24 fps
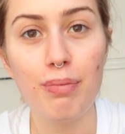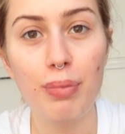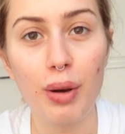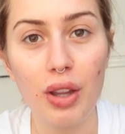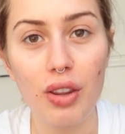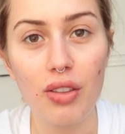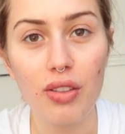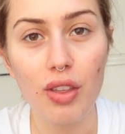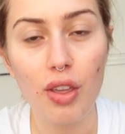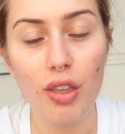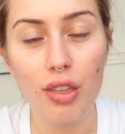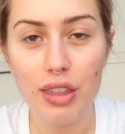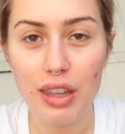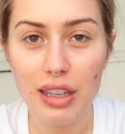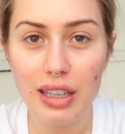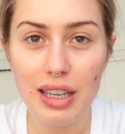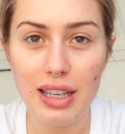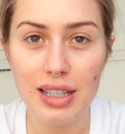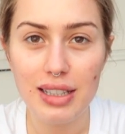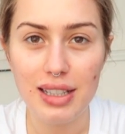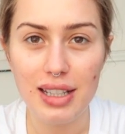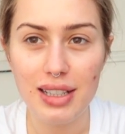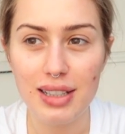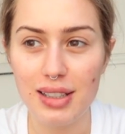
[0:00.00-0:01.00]
But the thing
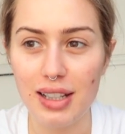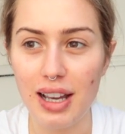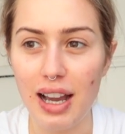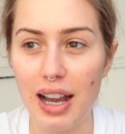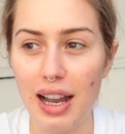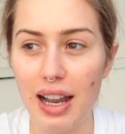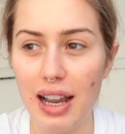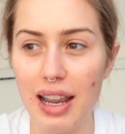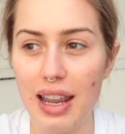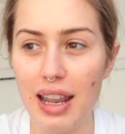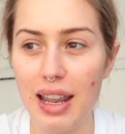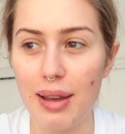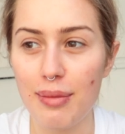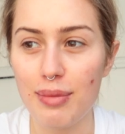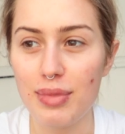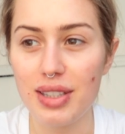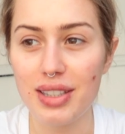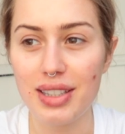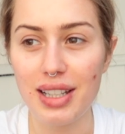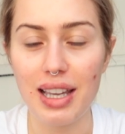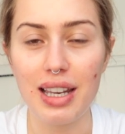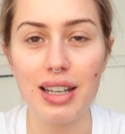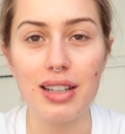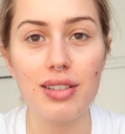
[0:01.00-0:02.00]
is I am
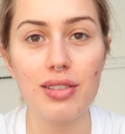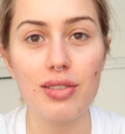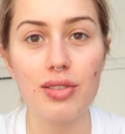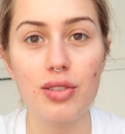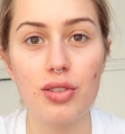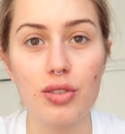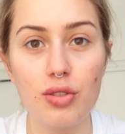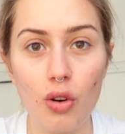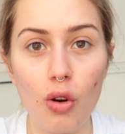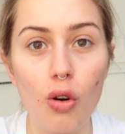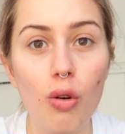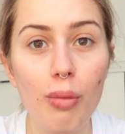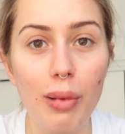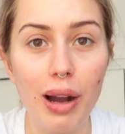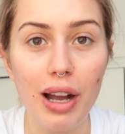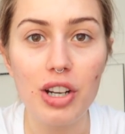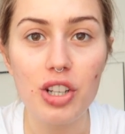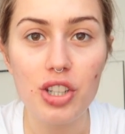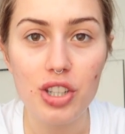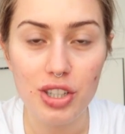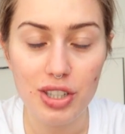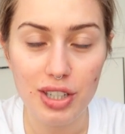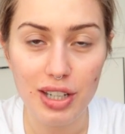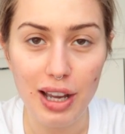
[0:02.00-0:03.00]
sent so
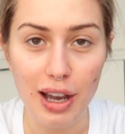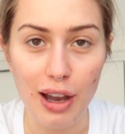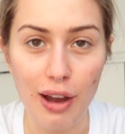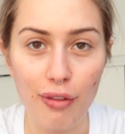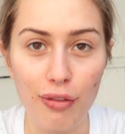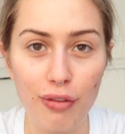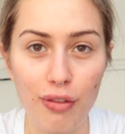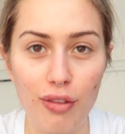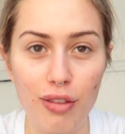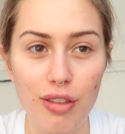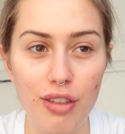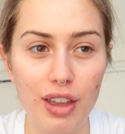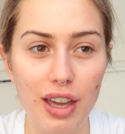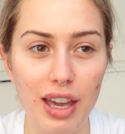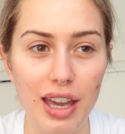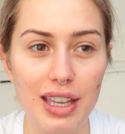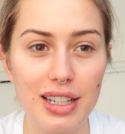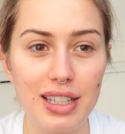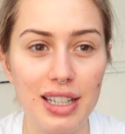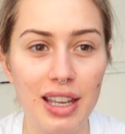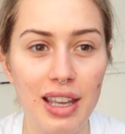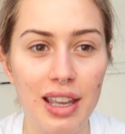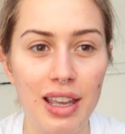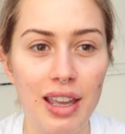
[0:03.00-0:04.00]
much stuff
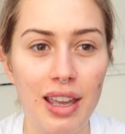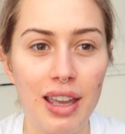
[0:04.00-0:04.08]
that